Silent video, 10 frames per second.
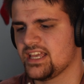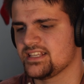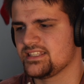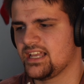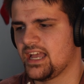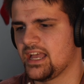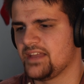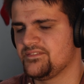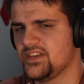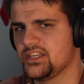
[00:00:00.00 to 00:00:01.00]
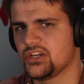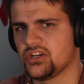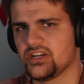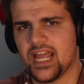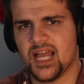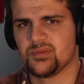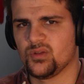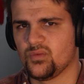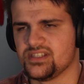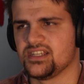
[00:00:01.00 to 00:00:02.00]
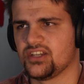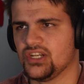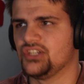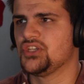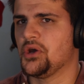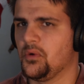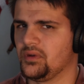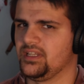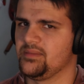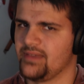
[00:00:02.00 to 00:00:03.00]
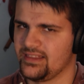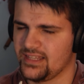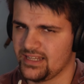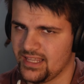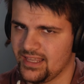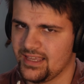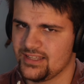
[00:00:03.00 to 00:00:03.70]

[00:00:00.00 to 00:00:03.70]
last thing, I figured Apple wasn't gonna totally bend the knee.